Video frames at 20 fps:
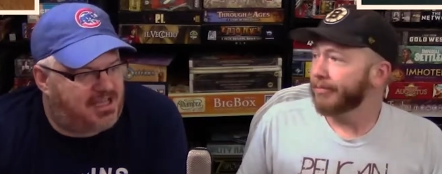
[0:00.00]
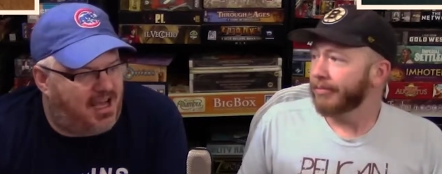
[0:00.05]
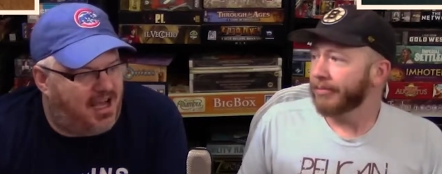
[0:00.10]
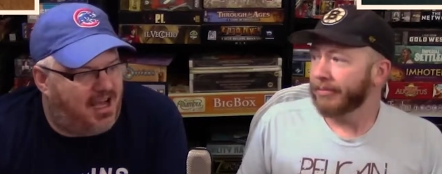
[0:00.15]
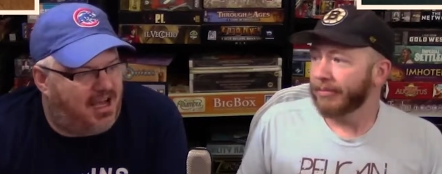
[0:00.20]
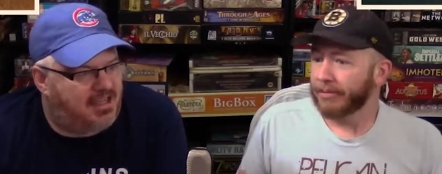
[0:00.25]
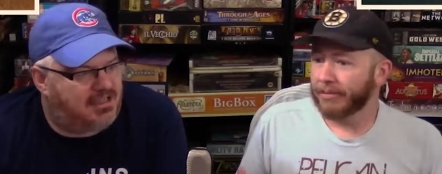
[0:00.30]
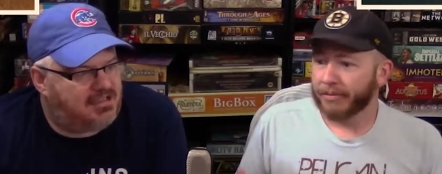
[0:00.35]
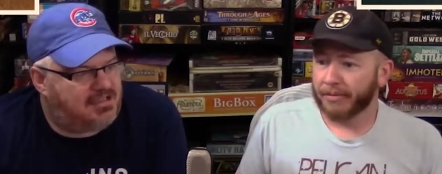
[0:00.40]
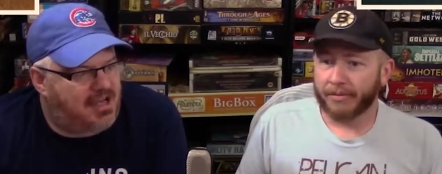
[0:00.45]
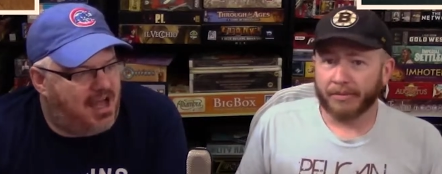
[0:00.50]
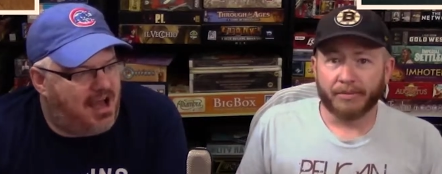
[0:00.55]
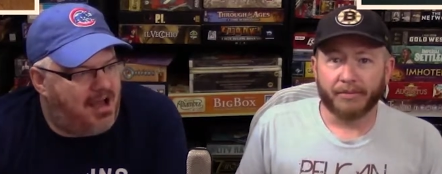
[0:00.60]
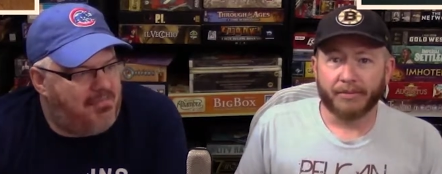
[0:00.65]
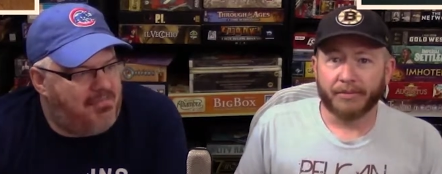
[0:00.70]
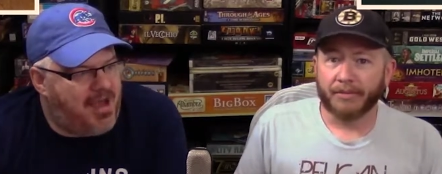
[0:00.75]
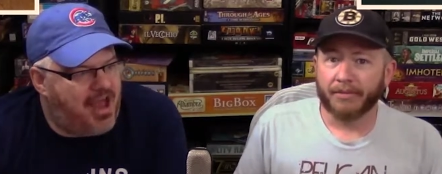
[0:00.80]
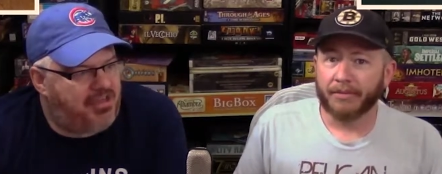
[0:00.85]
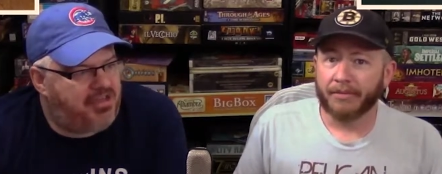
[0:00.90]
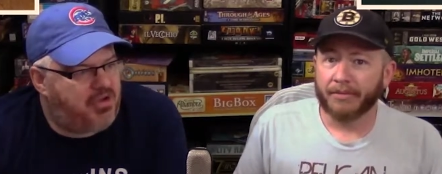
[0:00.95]
Speaker 1: Uh, uh,
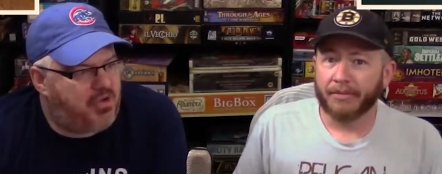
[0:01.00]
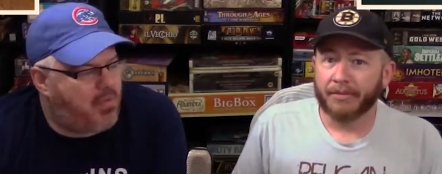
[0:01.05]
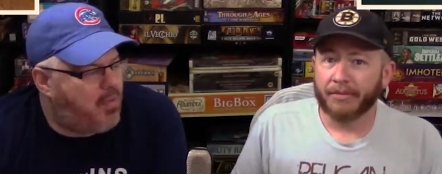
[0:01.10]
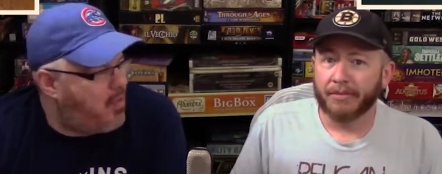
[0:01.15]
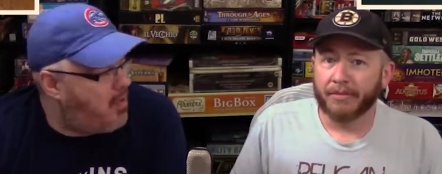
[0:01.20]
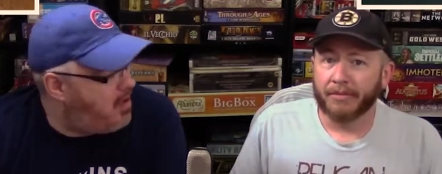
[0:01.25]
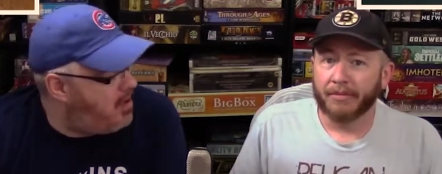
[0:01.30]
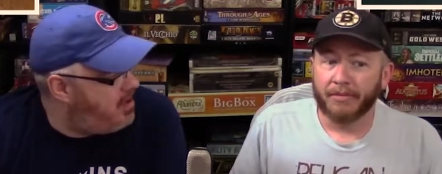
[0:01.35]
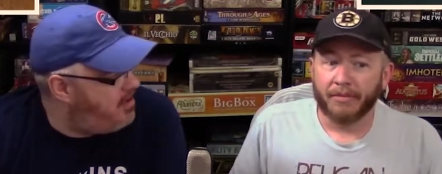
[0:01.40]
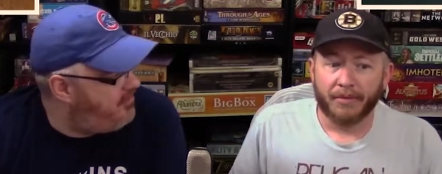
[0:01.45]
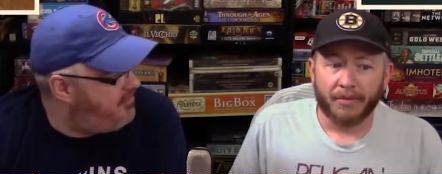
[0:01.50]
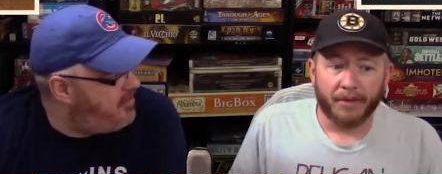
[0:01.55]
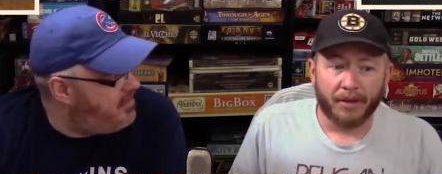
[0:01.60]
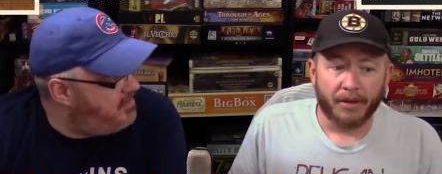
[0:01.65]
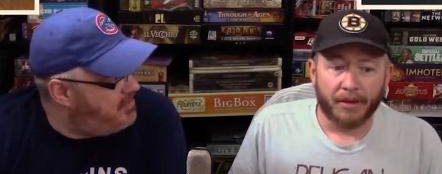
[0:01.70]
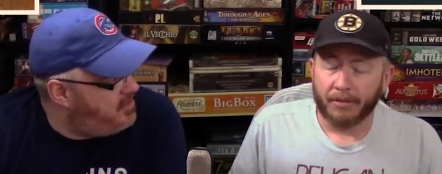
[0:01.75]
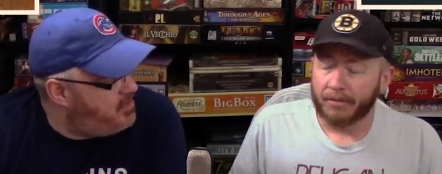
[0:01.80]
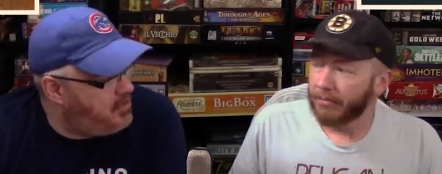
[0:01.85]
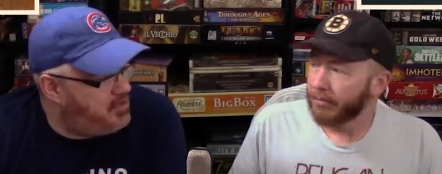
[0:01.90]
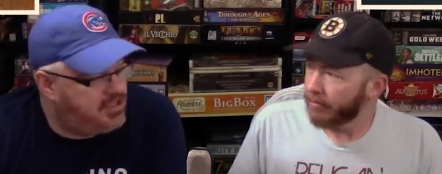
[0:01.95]
Matthew Ward
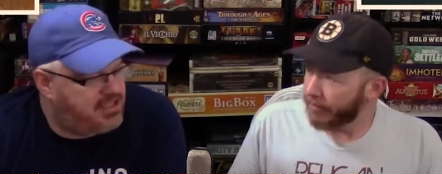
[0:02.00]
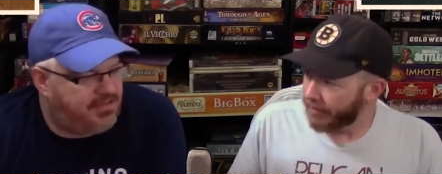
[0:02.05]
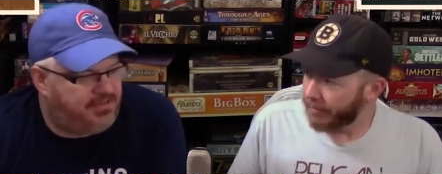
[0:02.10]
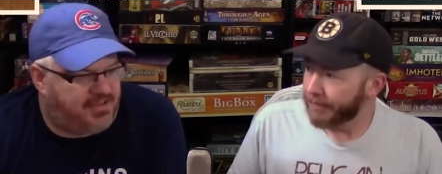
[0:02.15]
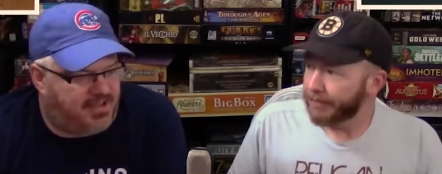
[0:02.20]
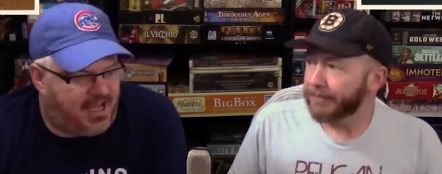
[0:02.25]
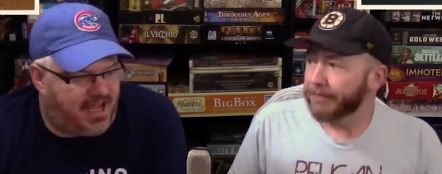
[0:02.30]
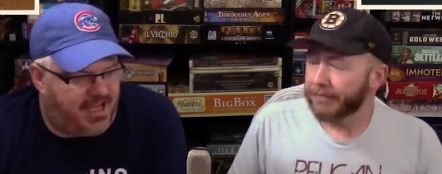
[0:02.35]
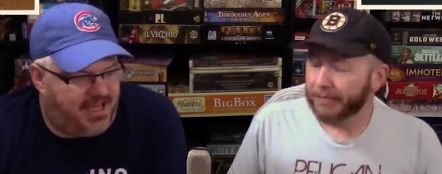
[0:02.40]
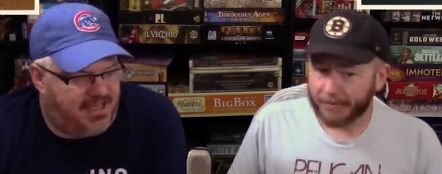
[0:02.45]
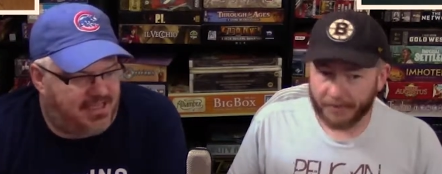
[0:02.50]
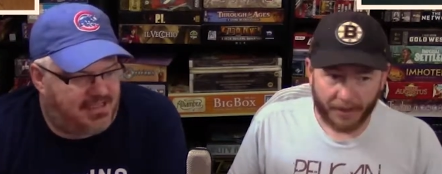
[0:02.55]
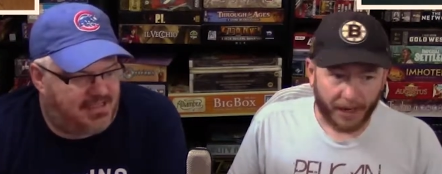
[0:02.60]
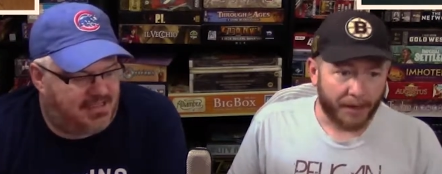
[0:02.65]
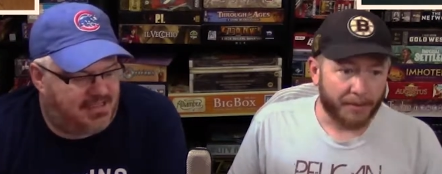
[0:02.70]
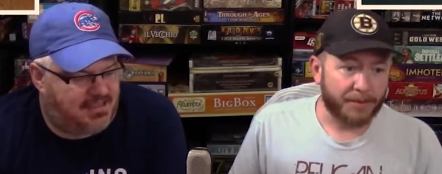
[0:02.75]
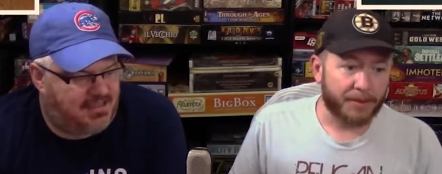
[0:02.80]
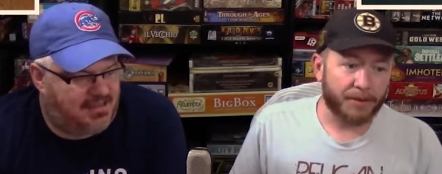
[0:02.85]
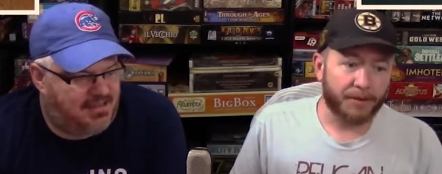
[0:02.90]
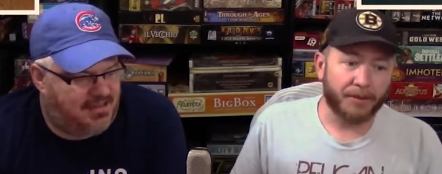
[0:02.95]
from Dukes of
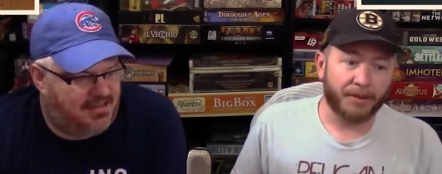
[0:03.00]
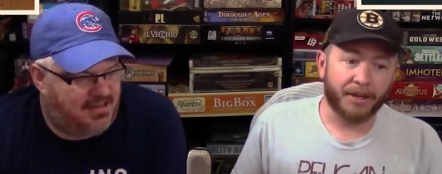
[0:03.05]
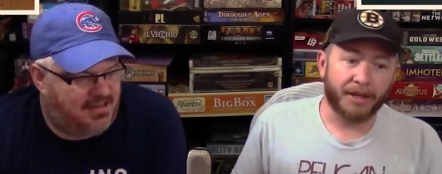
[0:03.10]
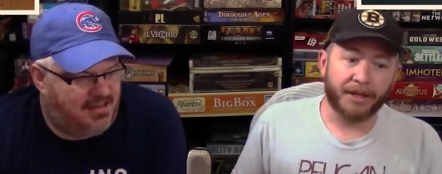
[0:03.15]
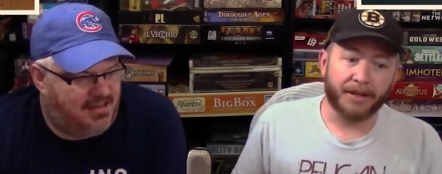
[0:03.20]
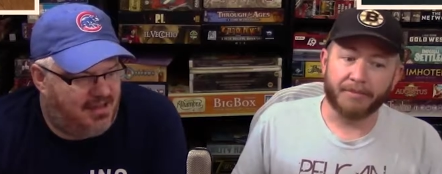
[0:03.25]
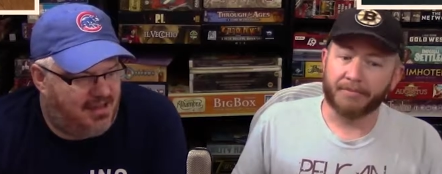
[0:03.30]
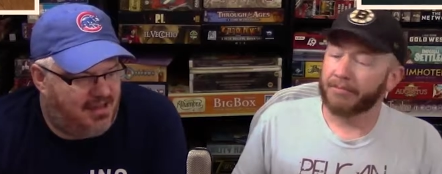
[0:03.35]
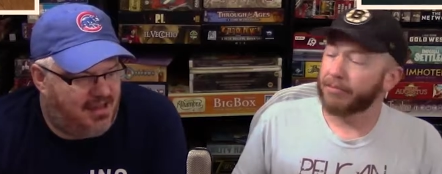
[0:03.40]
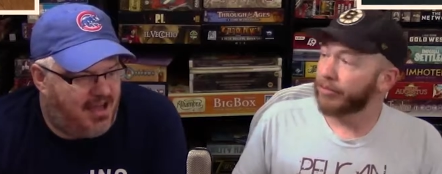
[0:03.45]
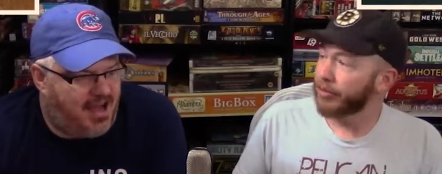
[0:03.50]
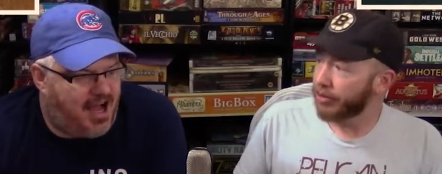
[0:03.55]
Dice. Absolutely.